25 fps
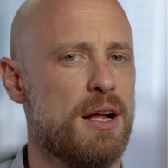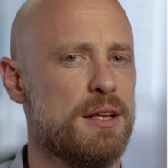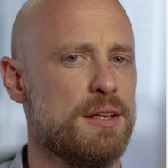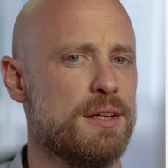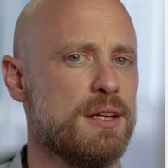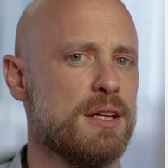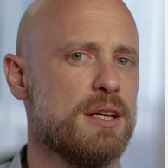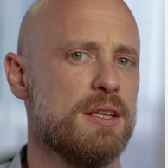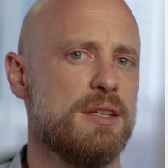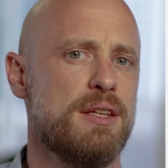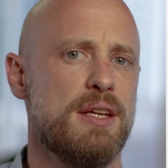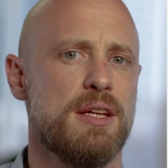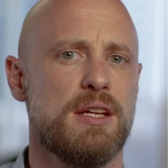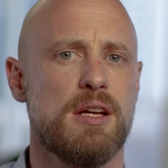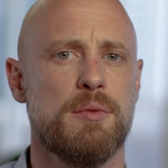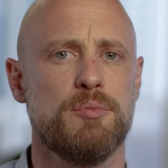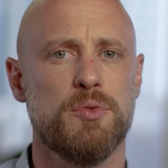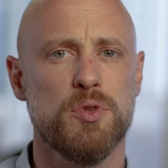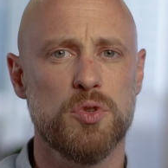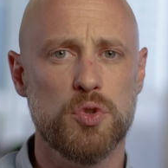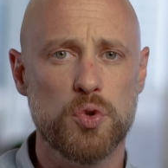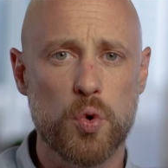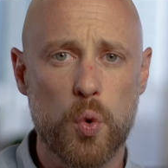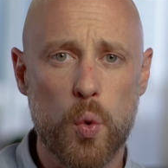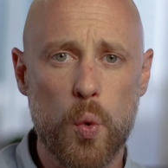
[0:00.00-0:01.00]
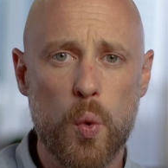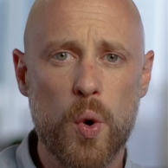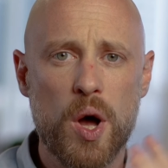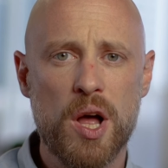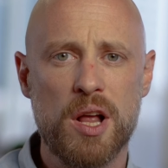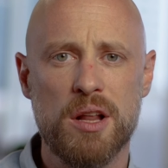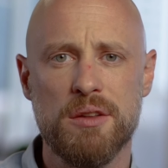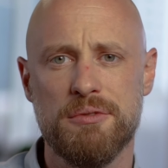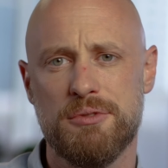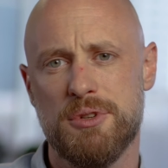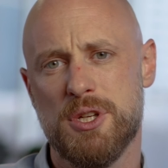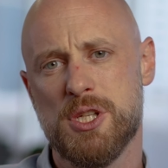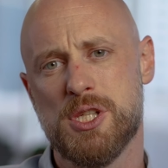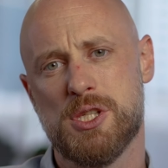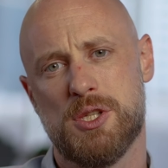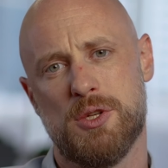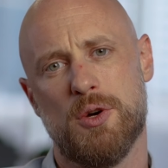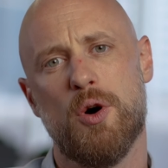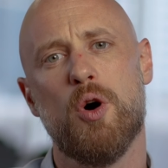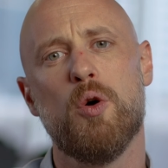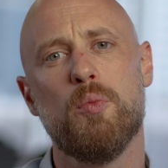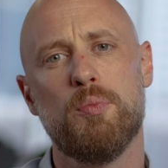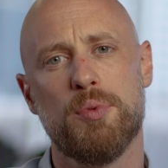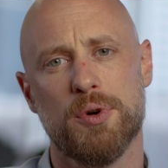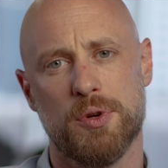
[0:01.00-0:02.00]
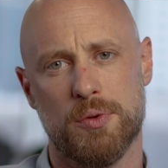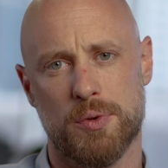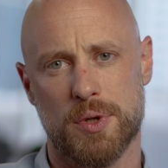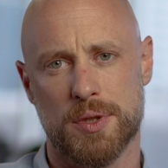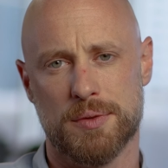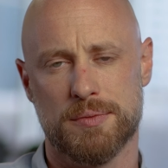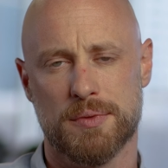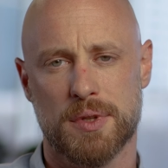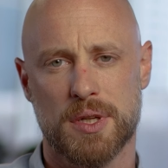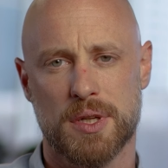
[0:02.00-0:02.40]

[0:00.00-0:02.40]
and it can take up to 12 weeks to open one.